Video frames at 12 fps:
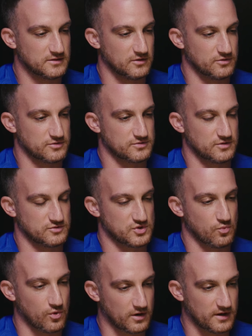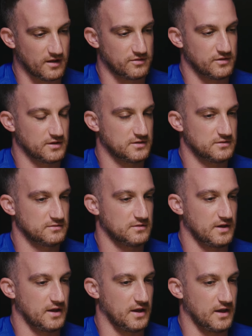you know there's there's a work ethic
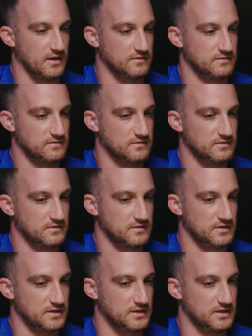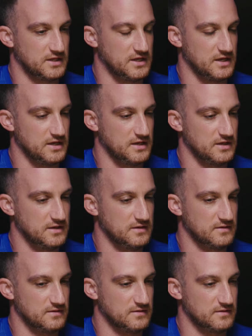and
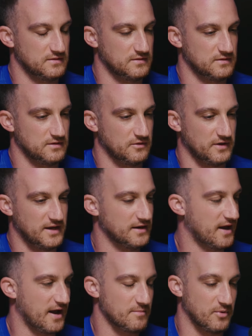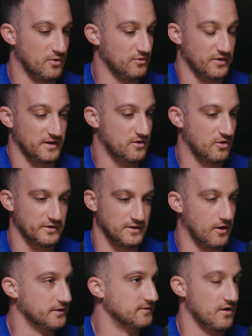he you know, he and I both, I call it
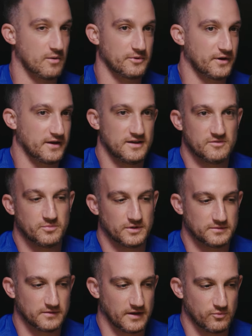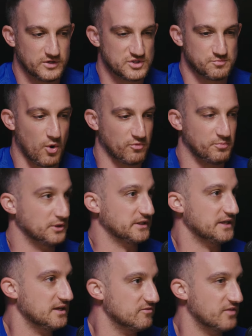young and dumb or naive, but like we just both
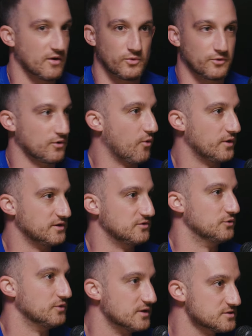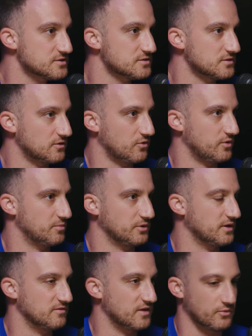believed that we were going to do this. You know, we
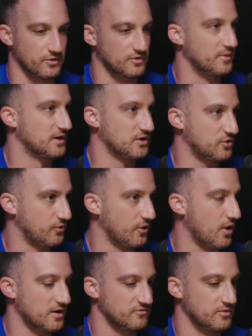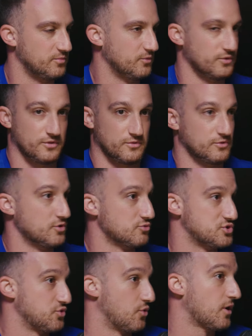believed that we were going to make a career out of it, but there were no
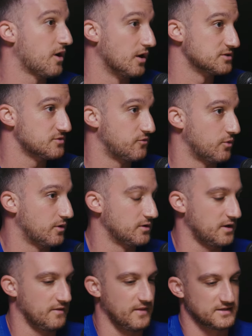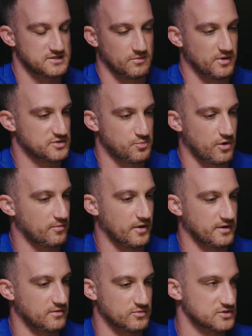shortcuts for it. And that's the best part about
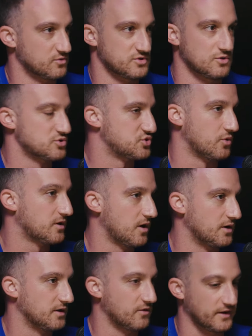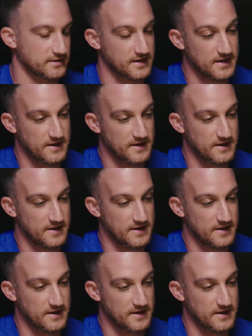him was there was no shortcutting. Like